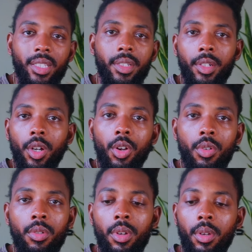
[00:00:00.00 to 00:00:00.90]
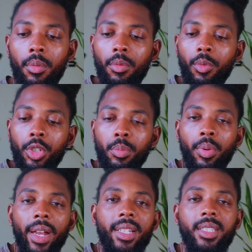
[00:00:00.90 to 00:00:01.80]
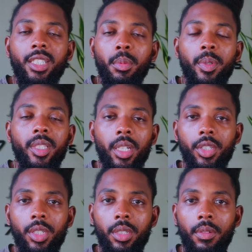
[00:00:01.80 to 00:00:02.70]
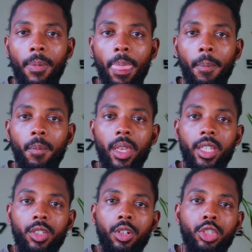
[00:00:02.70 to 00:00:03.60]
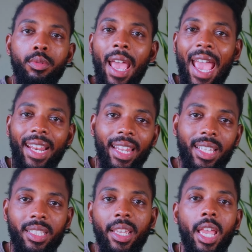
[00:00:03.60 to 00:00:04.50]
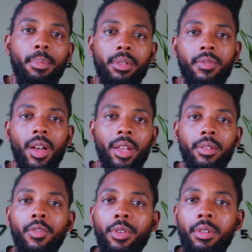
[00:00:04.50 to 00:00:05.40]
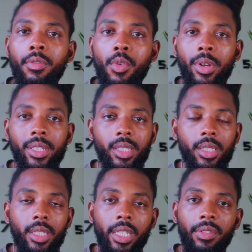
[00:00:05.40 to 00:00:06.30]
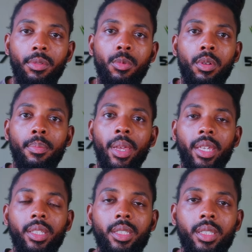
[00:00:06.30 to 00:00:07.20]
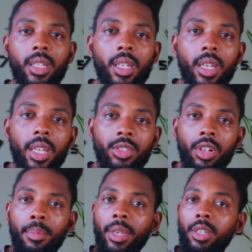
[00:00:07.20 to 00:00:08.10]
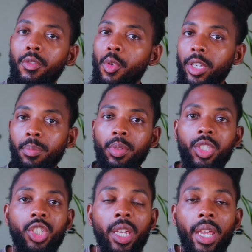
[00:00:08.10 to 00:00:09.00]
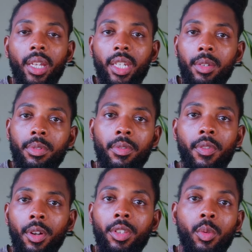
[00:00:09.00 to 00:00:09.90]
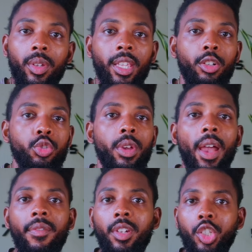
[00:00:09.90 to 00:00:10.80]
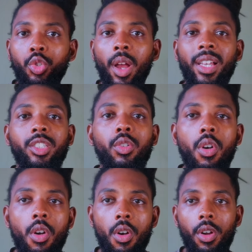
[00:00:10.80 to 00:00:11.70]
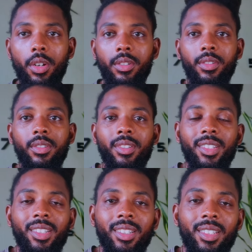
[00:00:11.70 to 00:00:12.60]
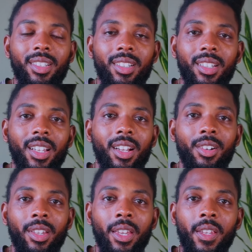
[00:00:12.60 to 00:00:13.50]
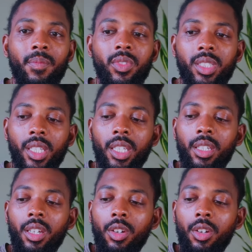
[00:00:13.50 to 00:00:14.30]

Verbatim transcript: didn't know, when you practice semen retention, it's going to act as an amplifier for your voice, give it more bass. It's going to make your voice project even further without you having to try so hard. Okay, see,